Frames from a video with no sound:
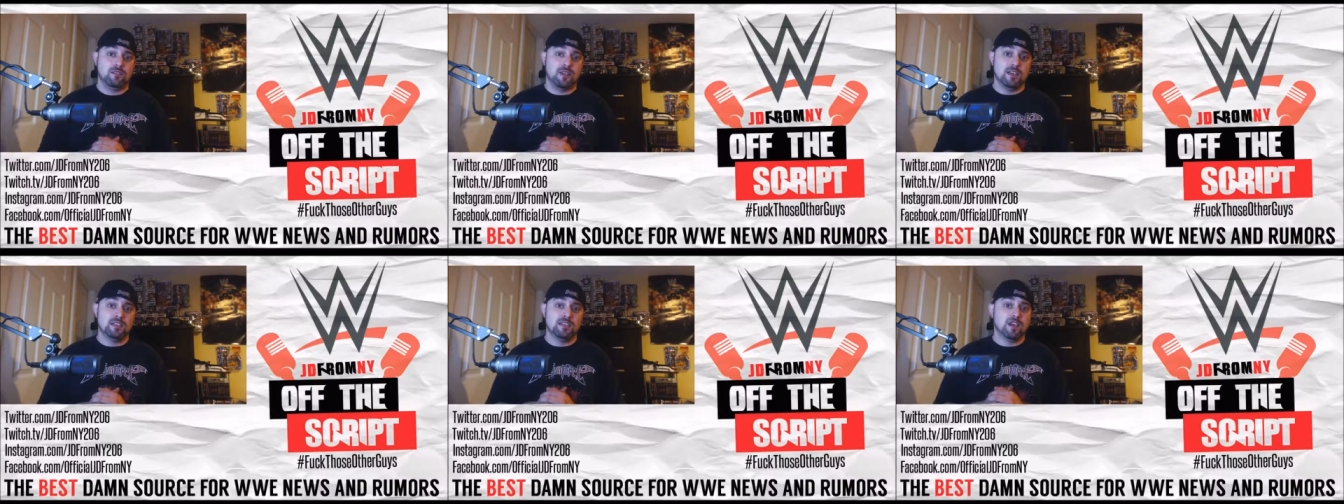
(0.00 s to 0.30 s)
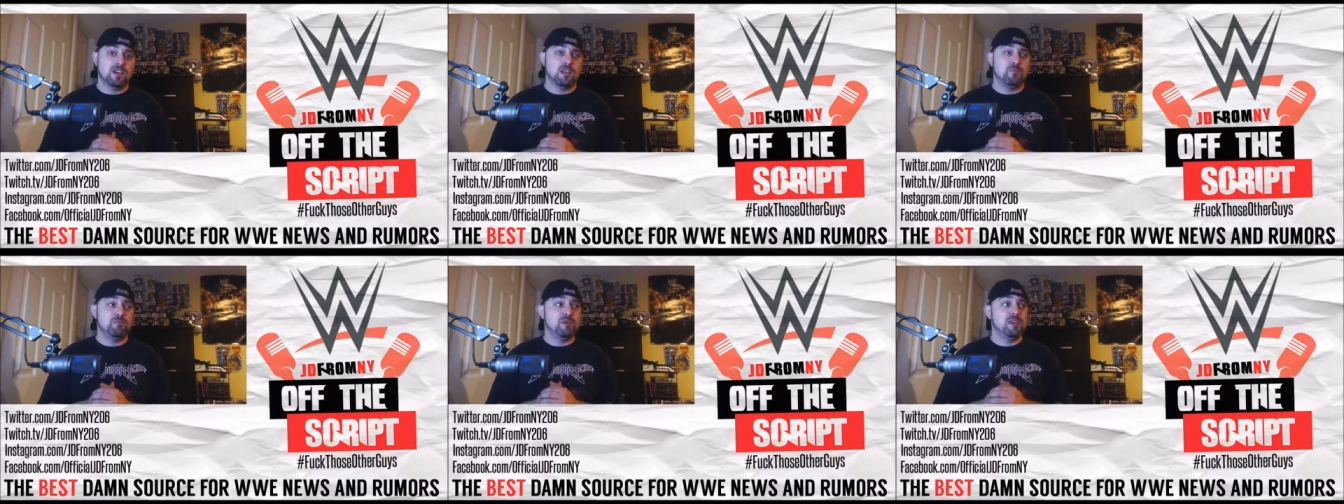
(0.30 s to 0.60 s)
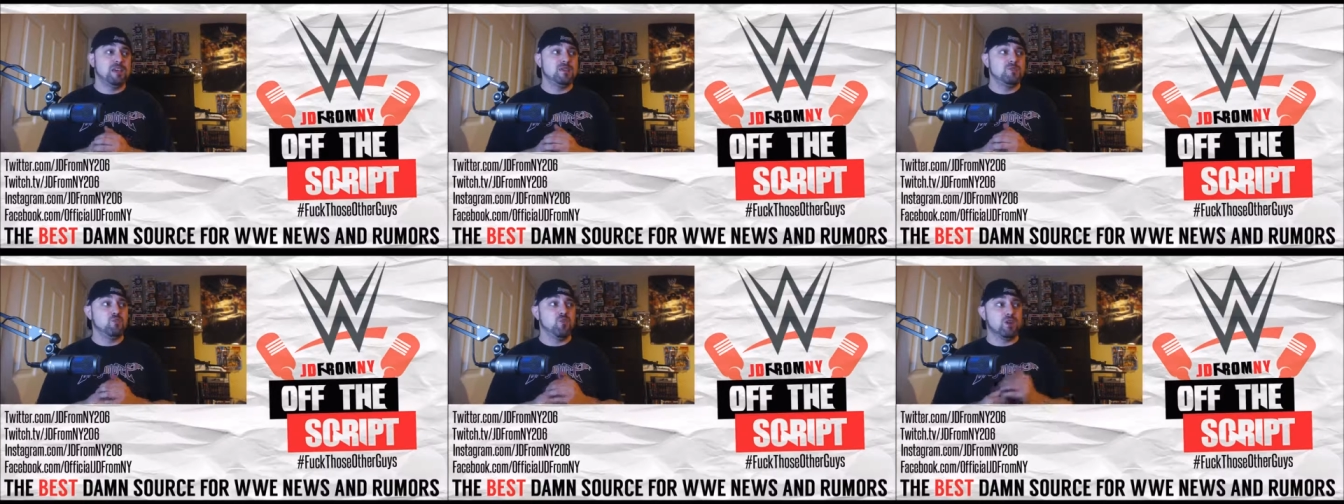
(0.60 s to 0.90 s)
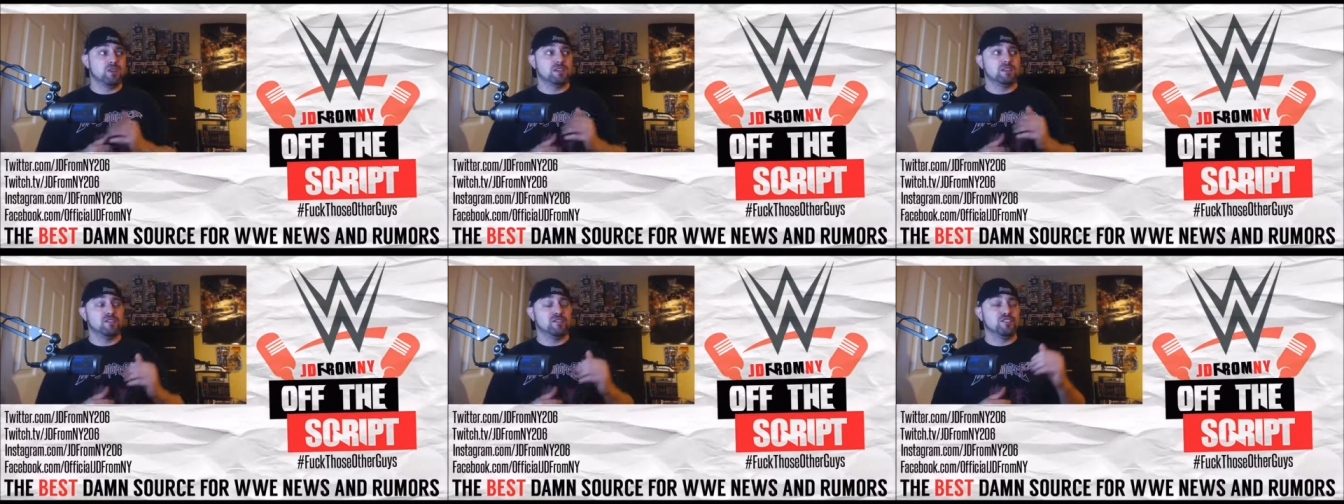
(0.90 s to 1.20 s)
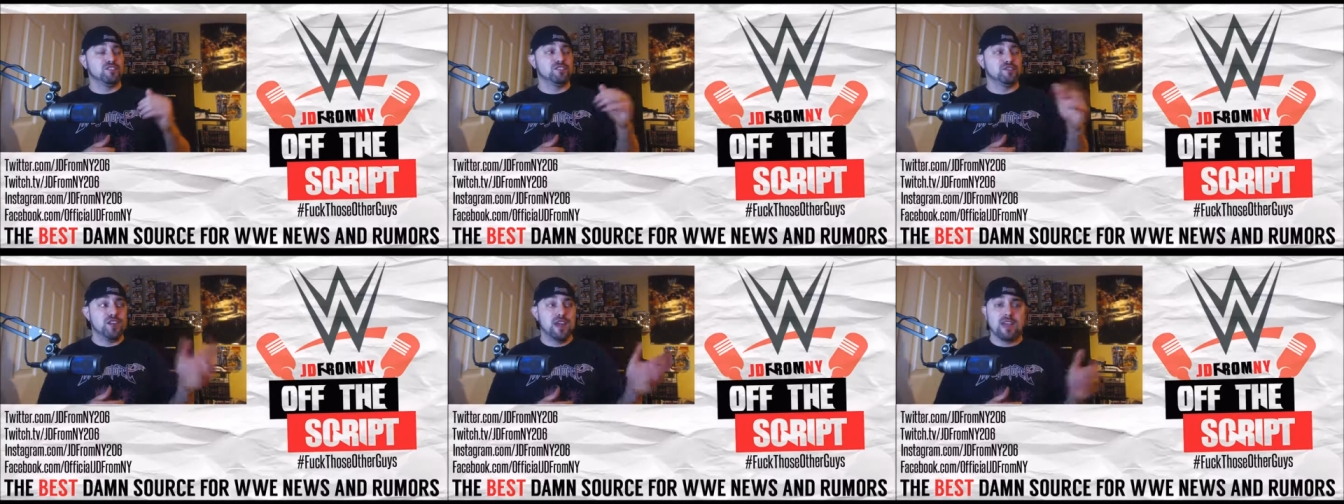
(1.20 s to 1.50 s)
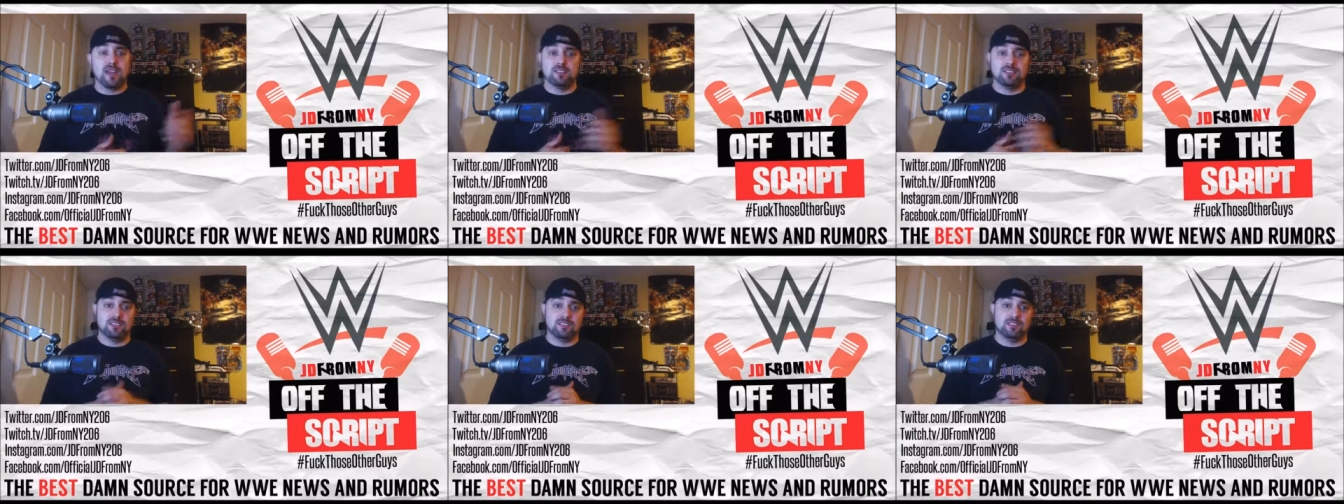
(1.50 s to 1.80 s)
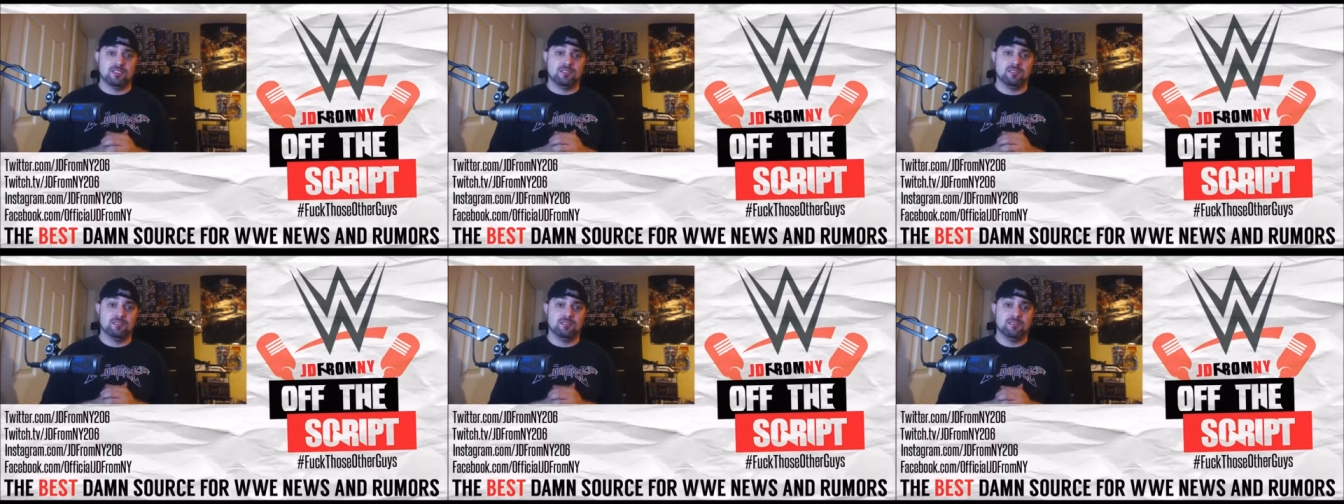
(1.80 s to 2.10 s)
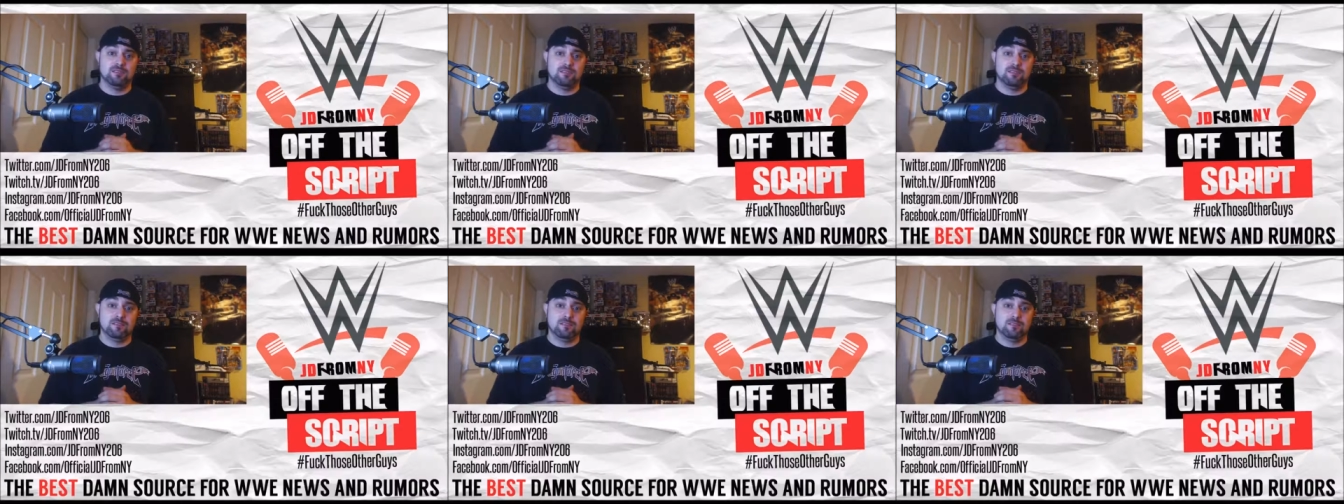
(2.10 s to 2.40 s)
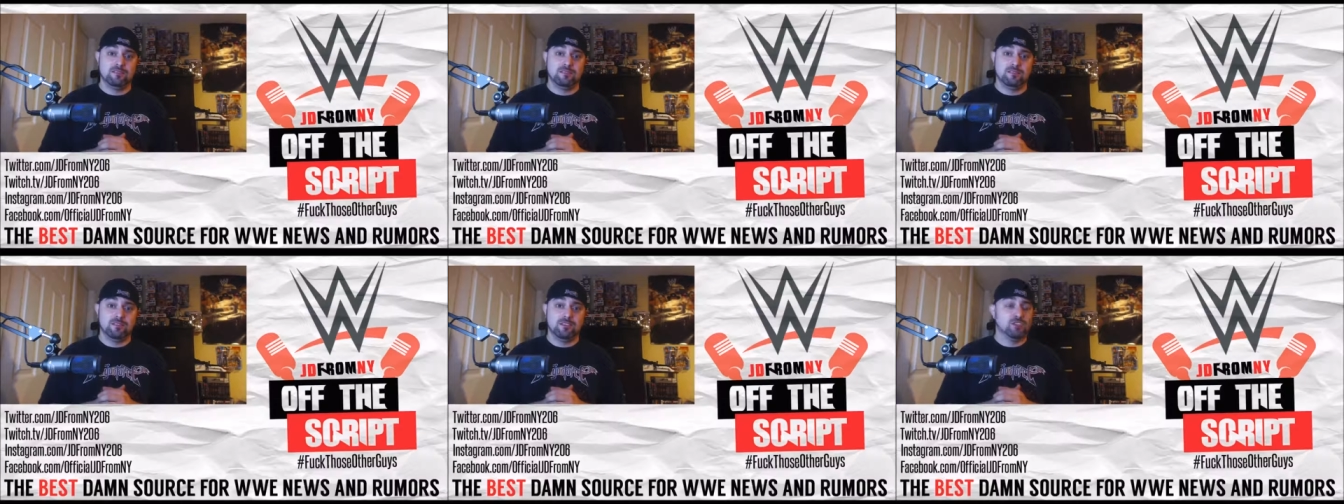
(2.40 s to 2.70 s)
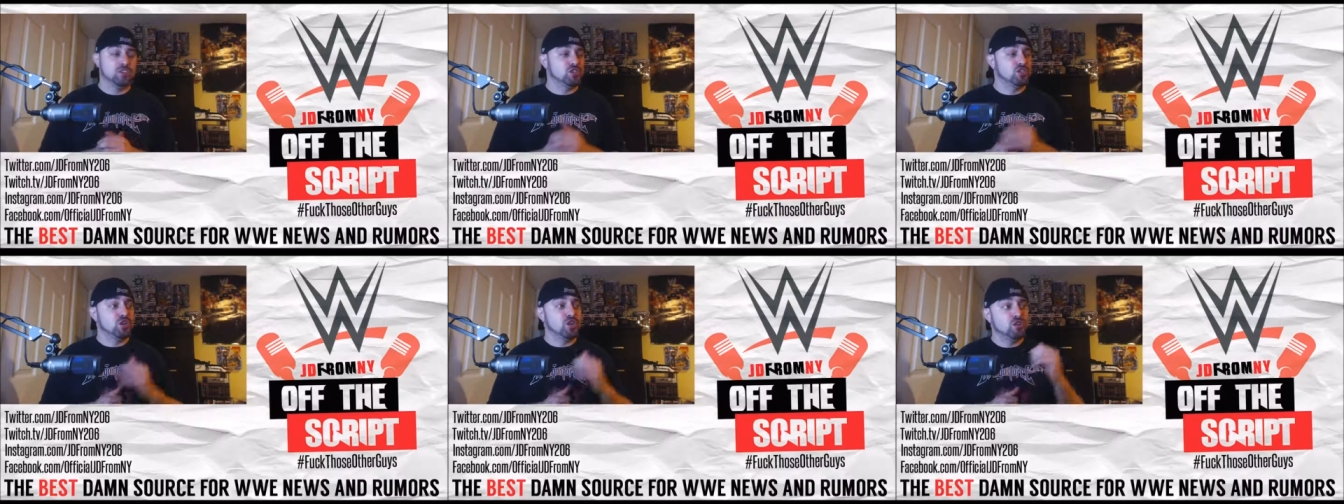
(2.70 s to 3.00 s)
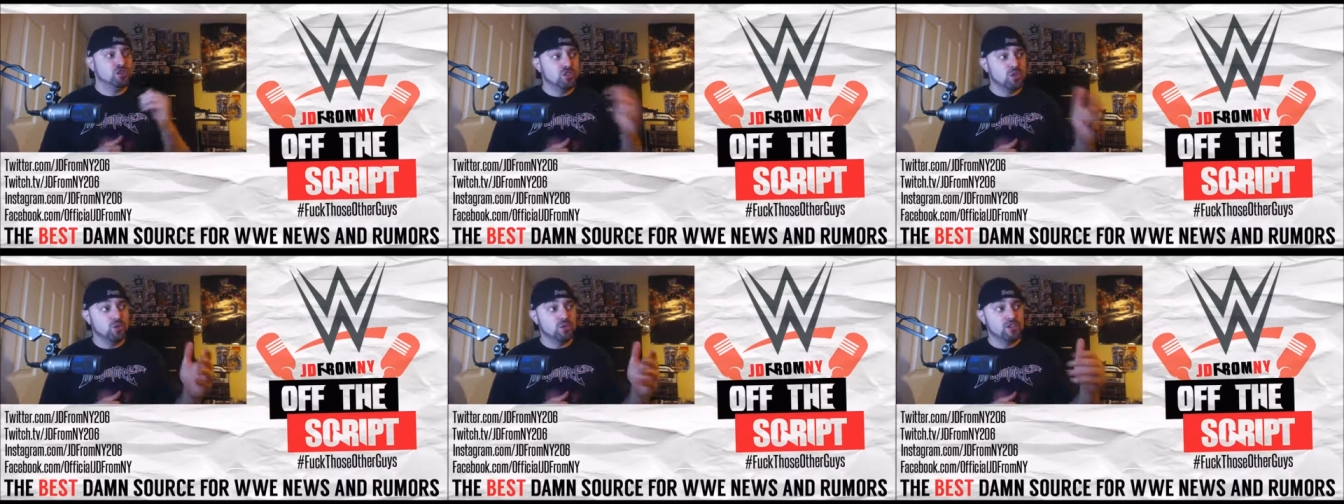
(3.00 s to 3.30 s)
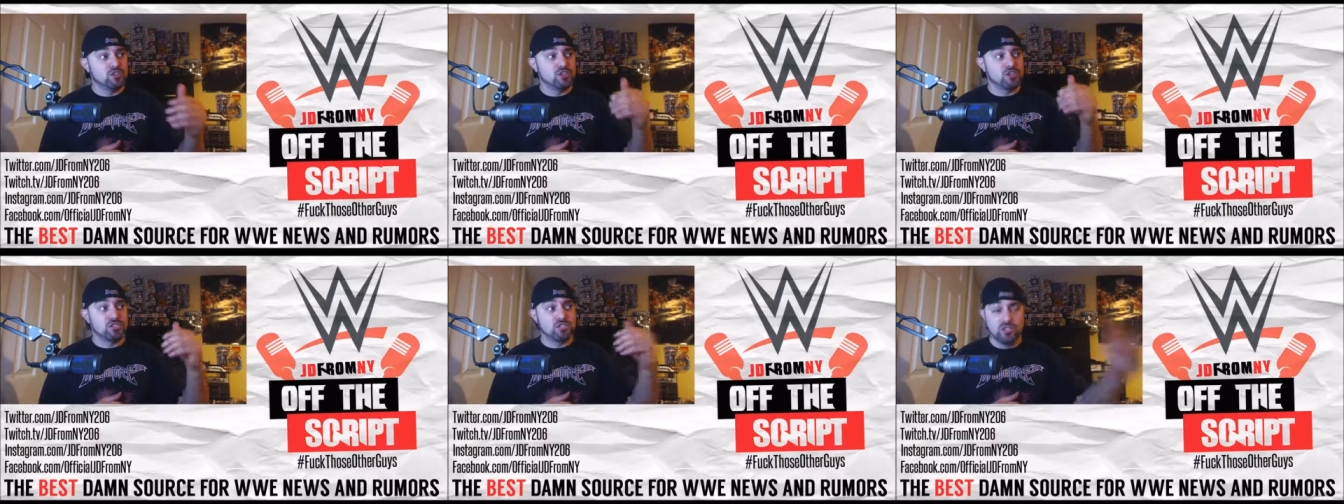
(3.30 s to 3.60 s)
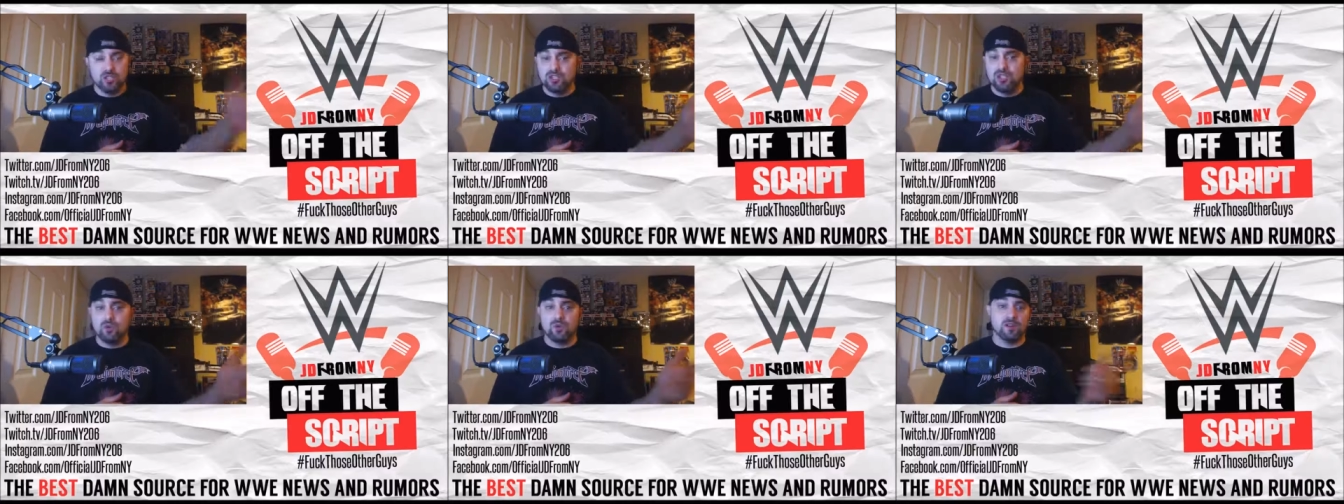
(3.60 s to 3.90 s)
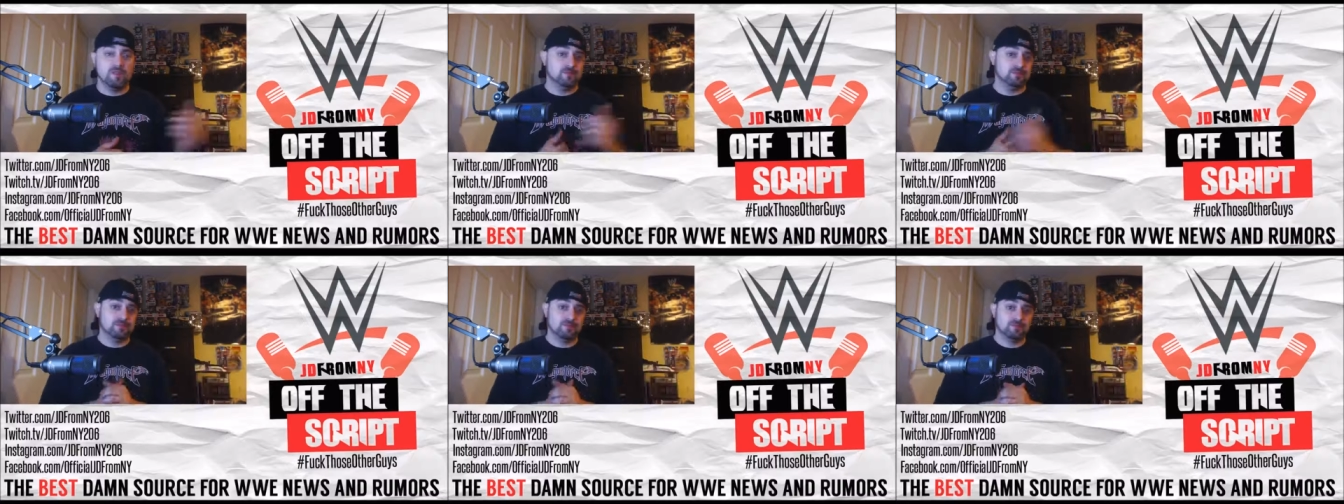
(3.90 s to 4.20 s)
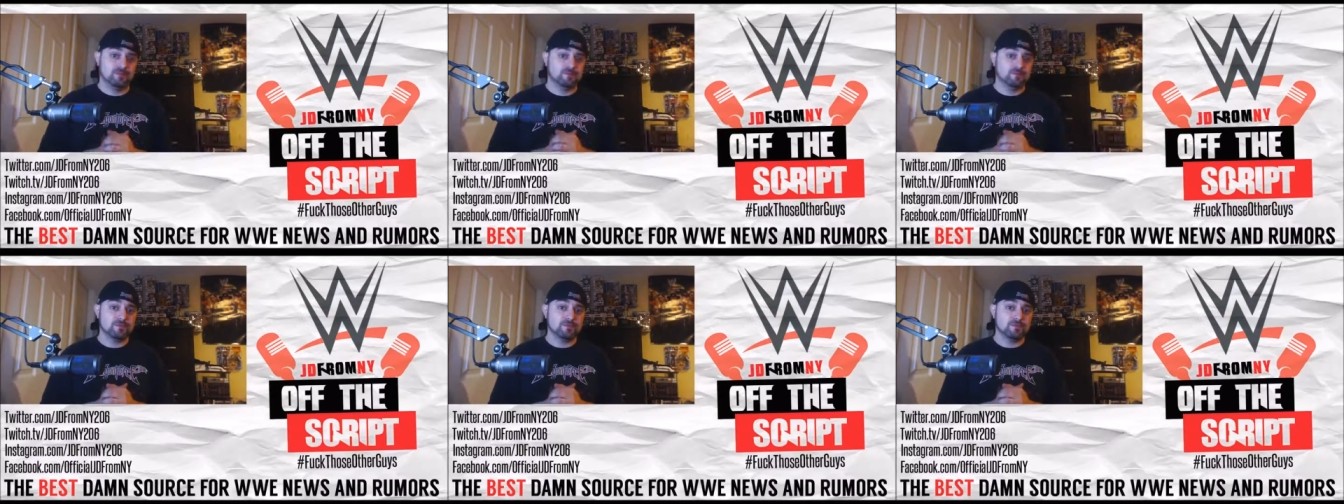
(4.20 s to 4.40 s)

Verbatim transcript: Is it going to be worth it for the fans? You're just going to do it just to do it.